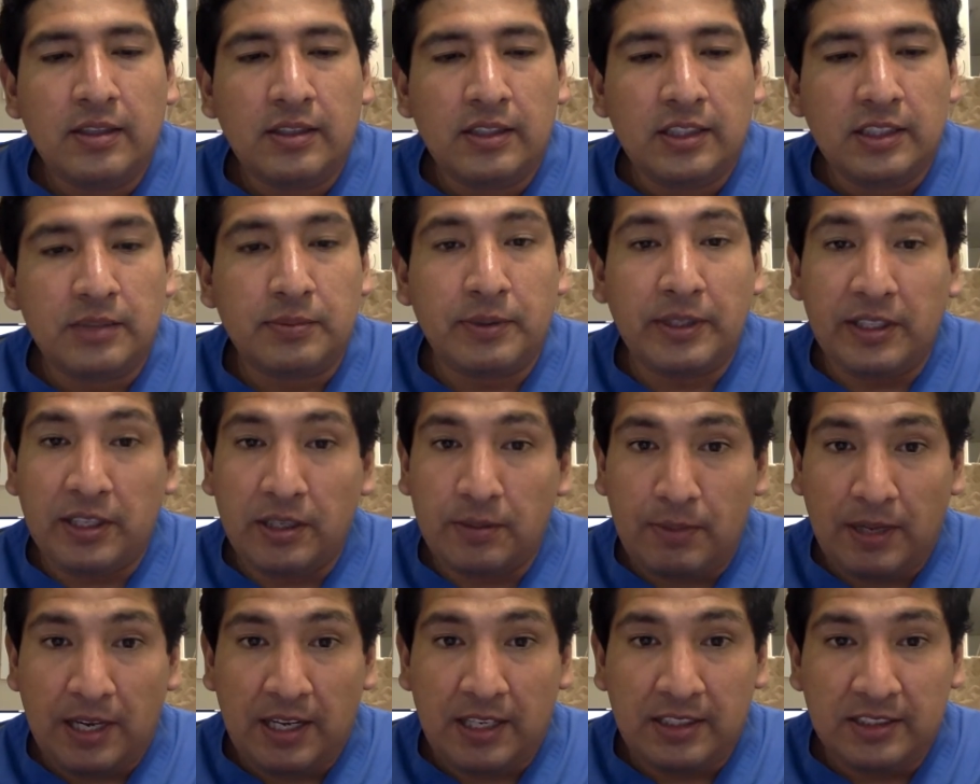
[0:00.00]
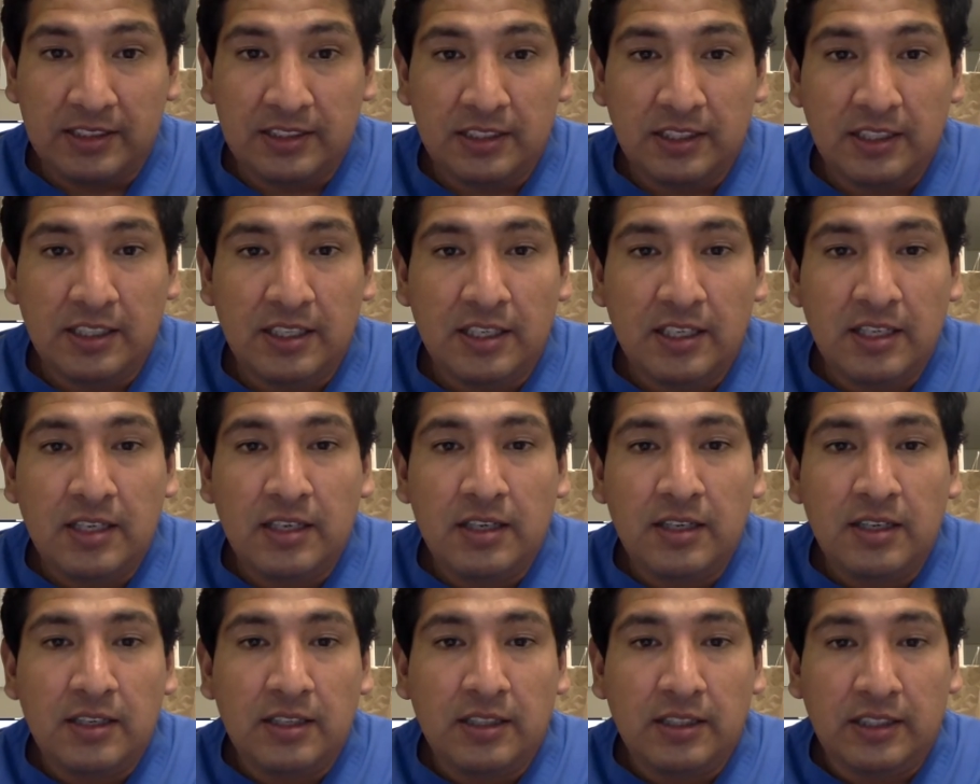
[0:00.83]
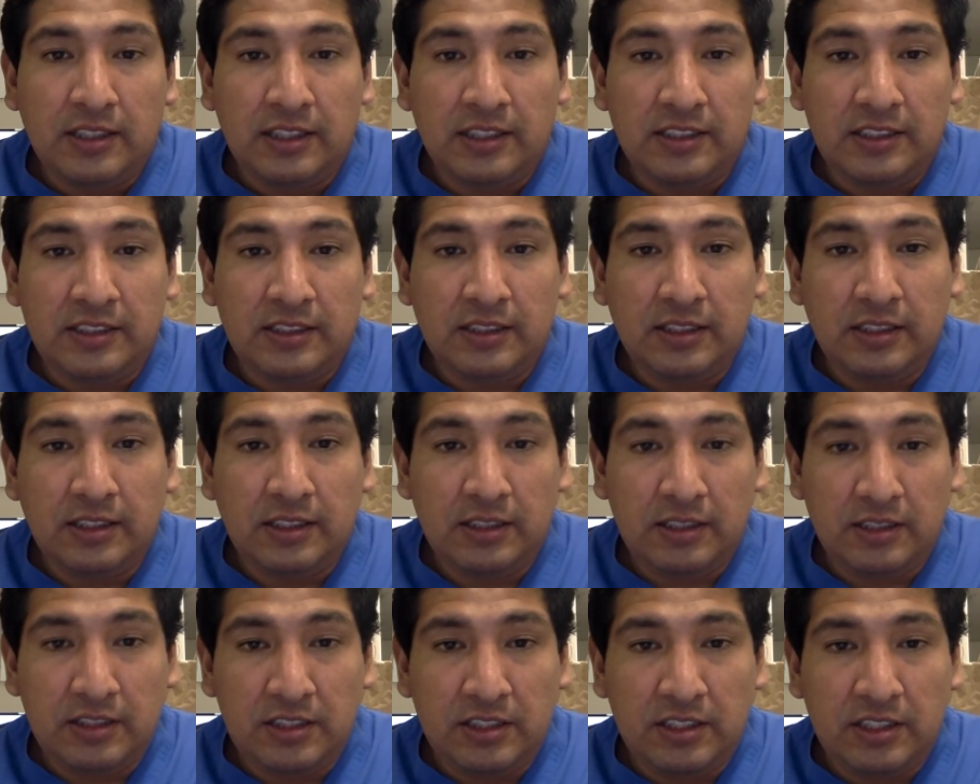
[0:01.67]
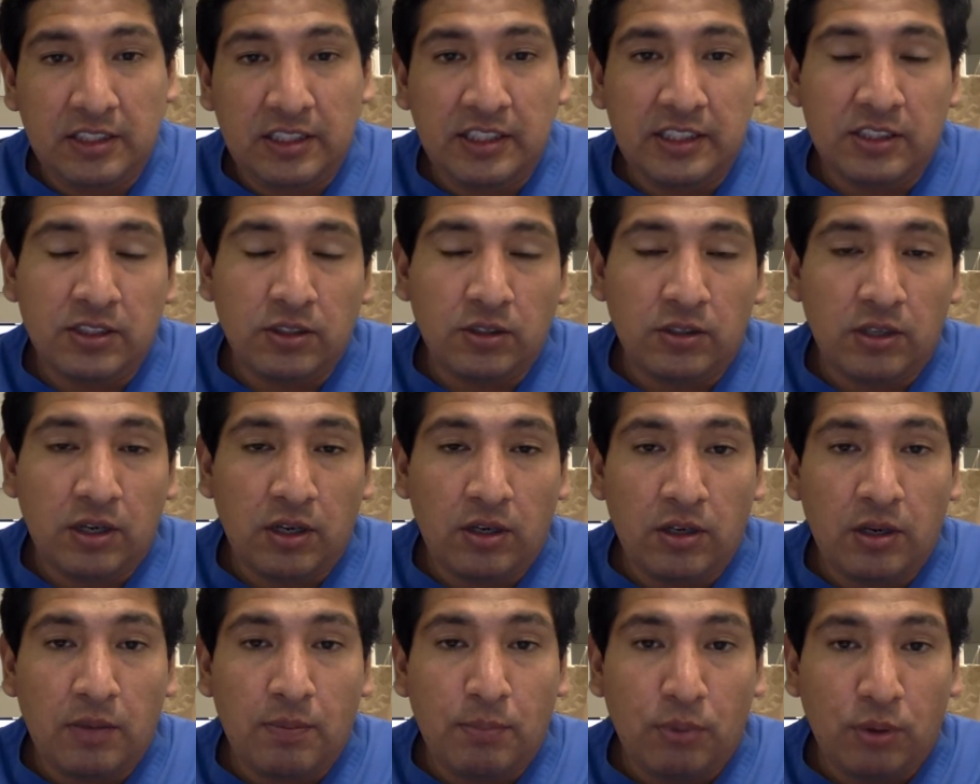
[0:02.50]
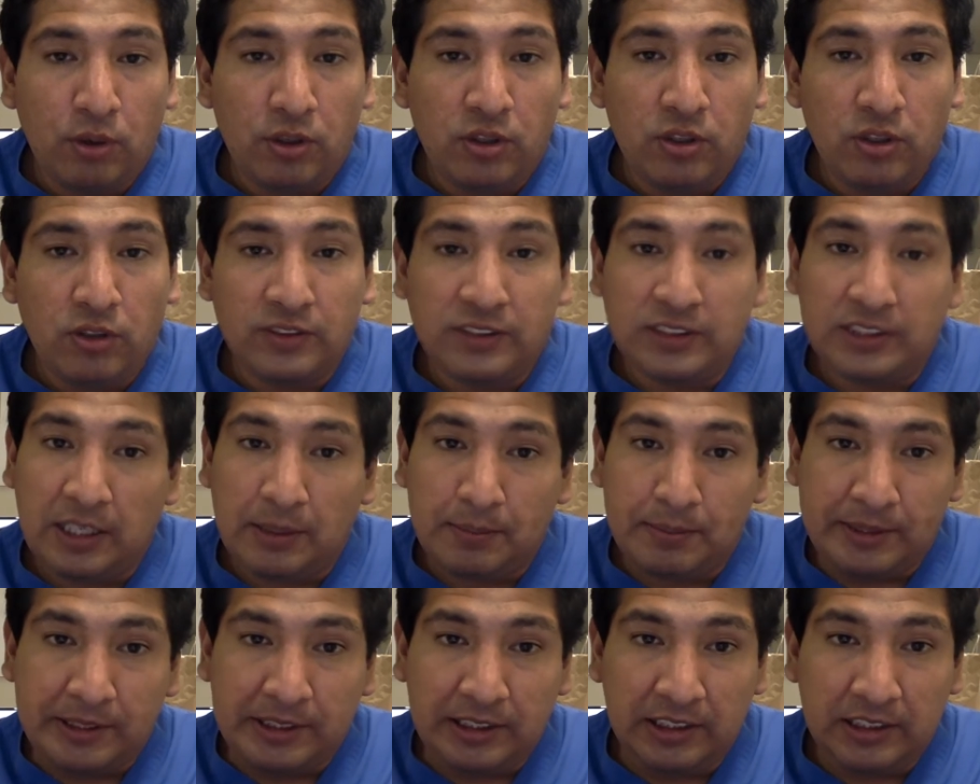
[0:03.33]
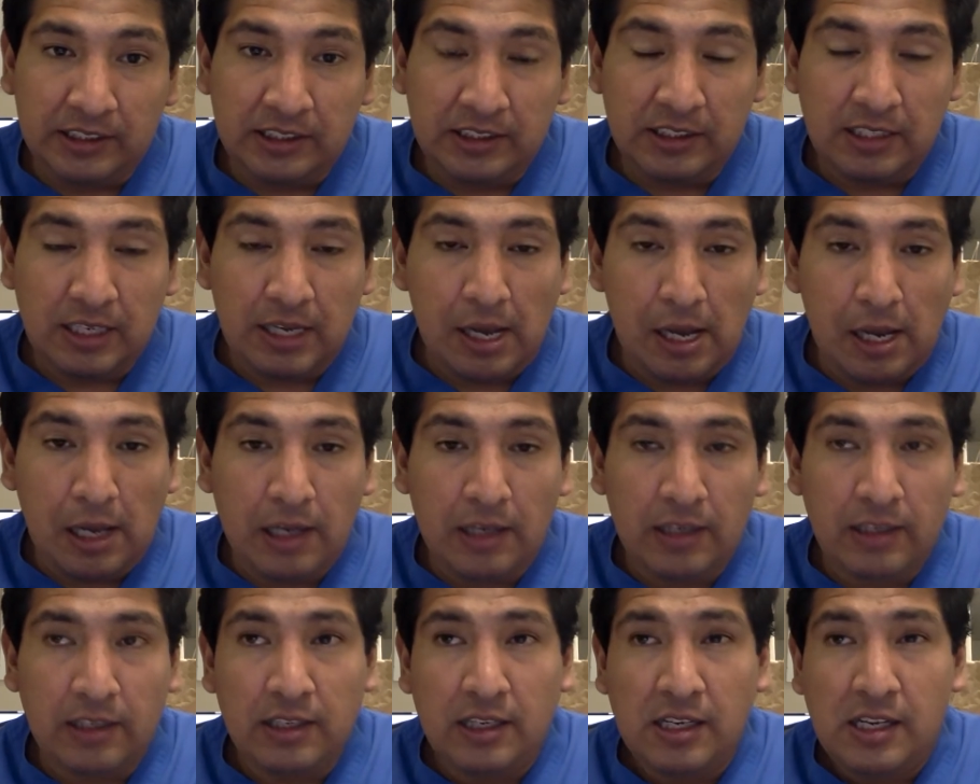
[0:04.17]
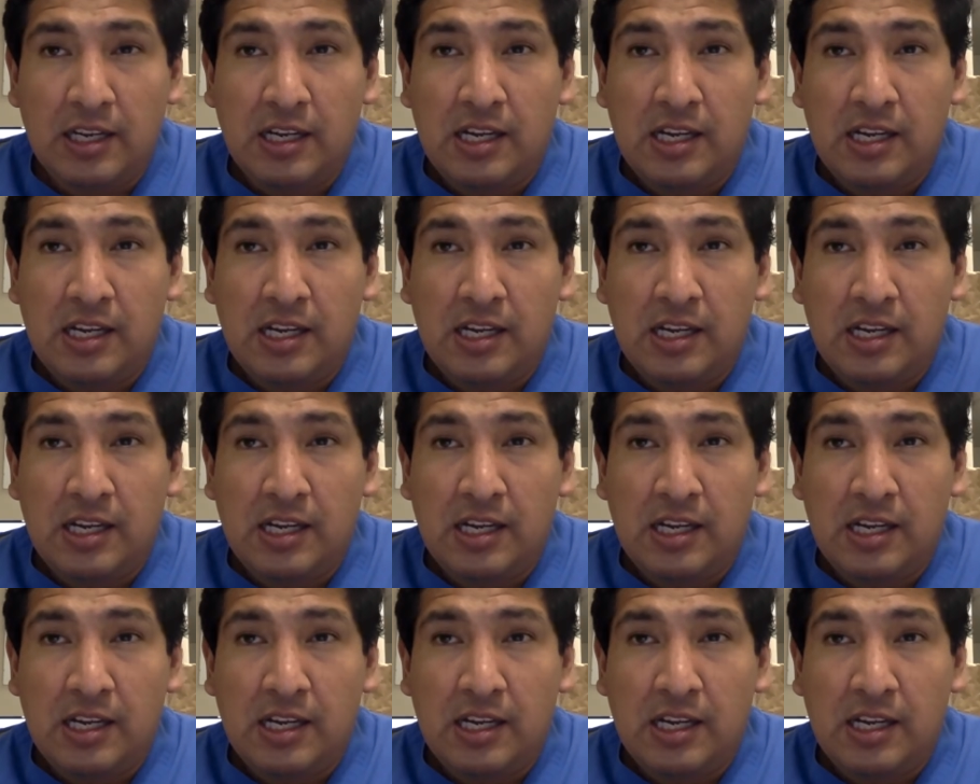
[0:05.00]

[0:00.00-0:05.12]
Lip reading: advanced. She is on a point of sepsis, and